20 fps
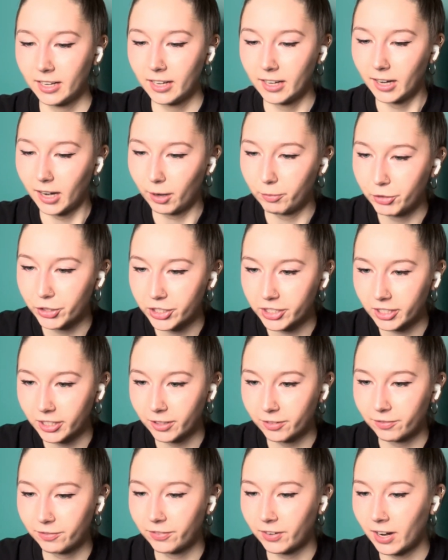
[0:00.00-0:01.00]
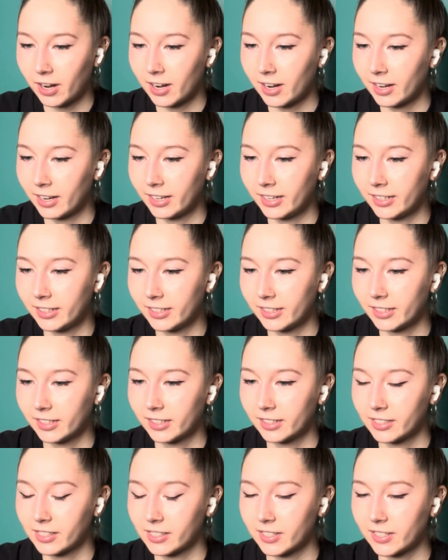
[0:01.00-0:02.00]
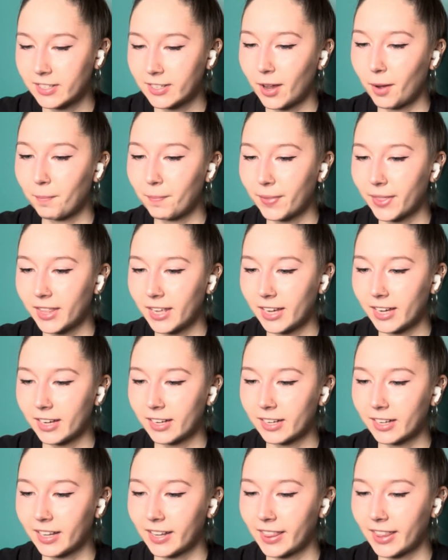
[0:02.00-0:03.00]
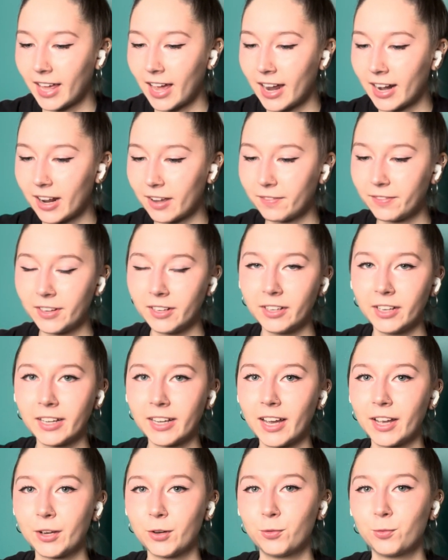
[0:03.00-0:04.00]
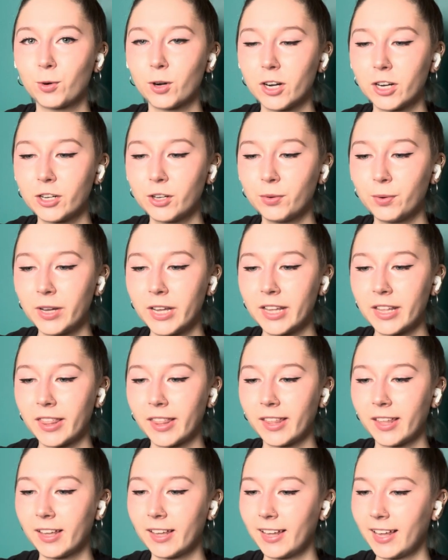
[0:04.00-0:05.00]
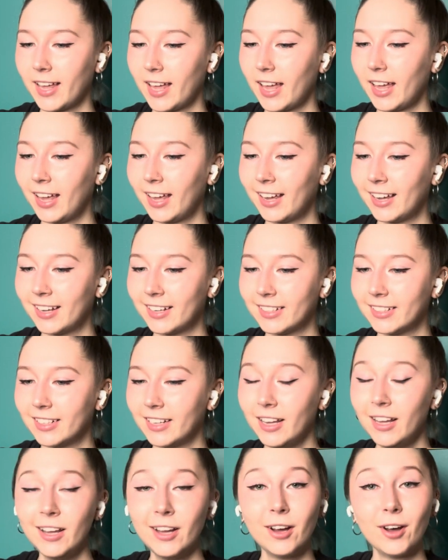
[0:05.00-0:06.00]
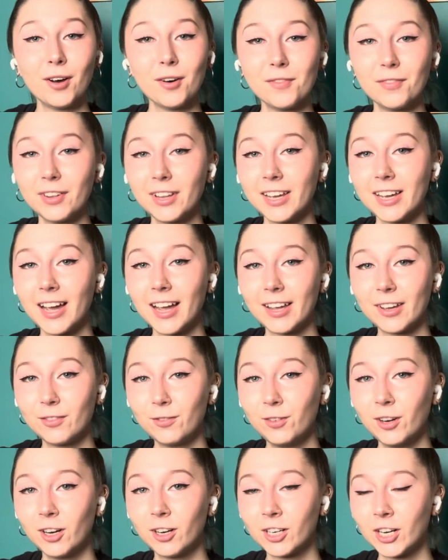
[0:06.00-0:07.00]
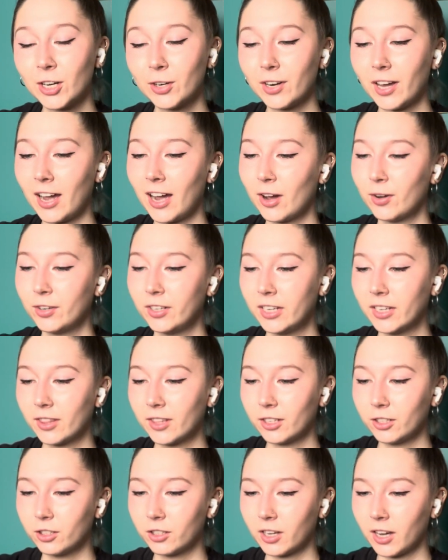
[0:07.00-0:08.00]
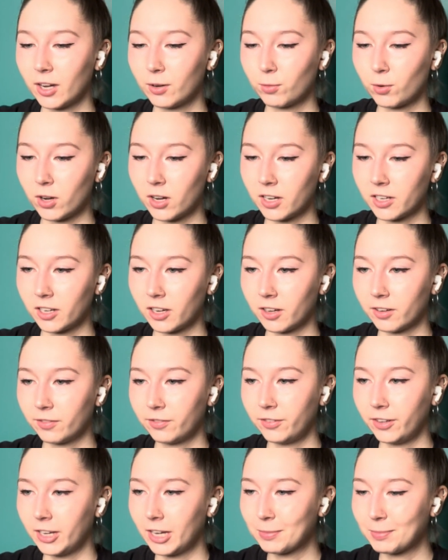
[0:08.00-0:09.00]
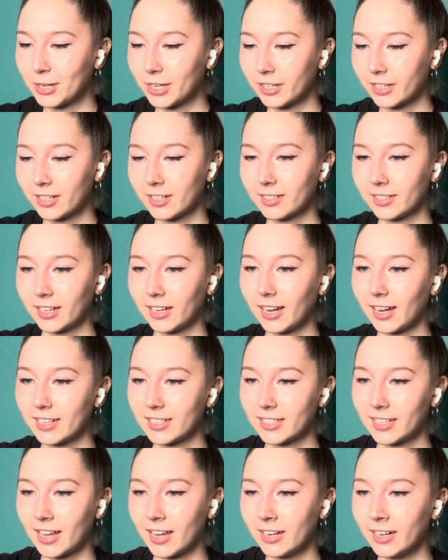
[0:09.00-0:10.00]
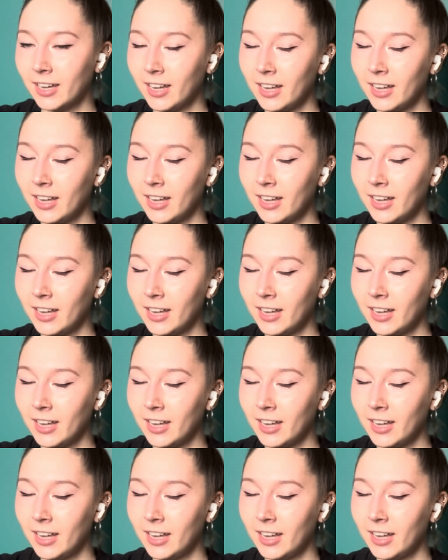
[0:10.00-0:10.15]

I'm just gonna find something that I feel like I can work with, and hopefully I can figure out how to get the look I want on Figma, because like I said,